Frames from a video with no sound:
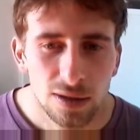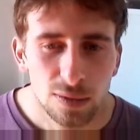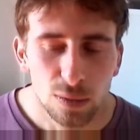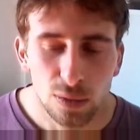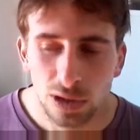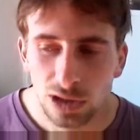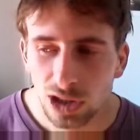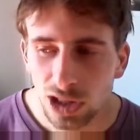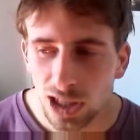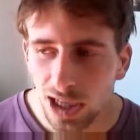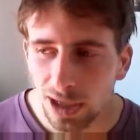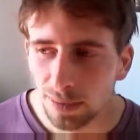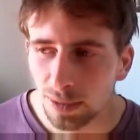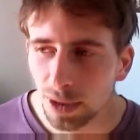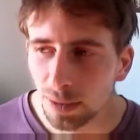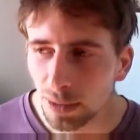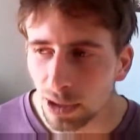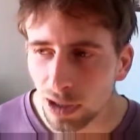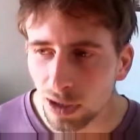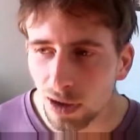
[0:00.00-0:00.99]
which kept
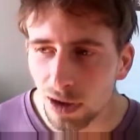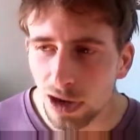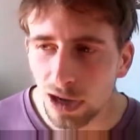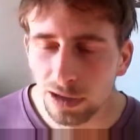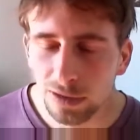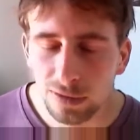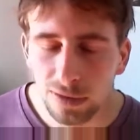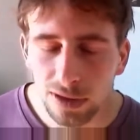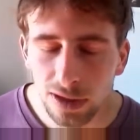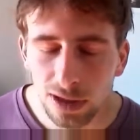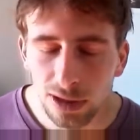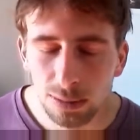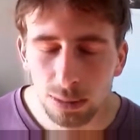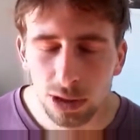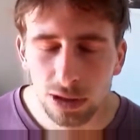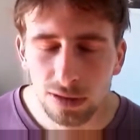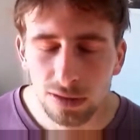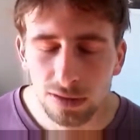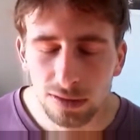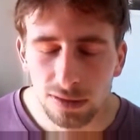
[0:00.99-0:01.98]
them in line really,
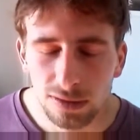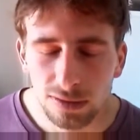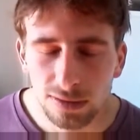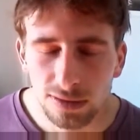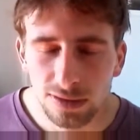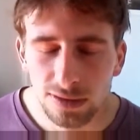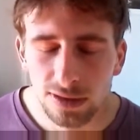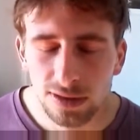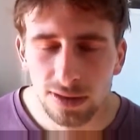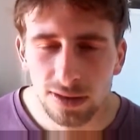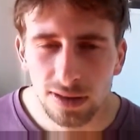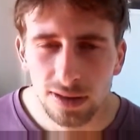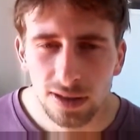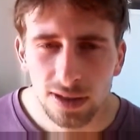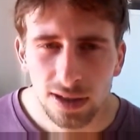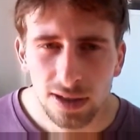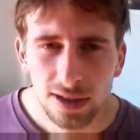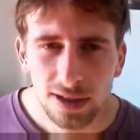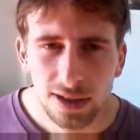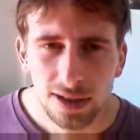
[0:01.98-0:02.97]
because
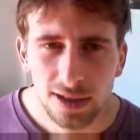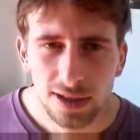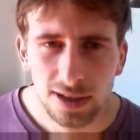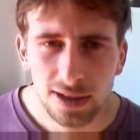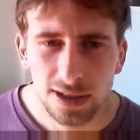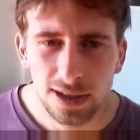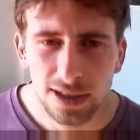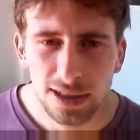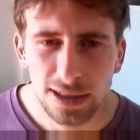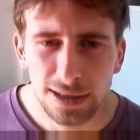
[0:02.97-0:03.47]
they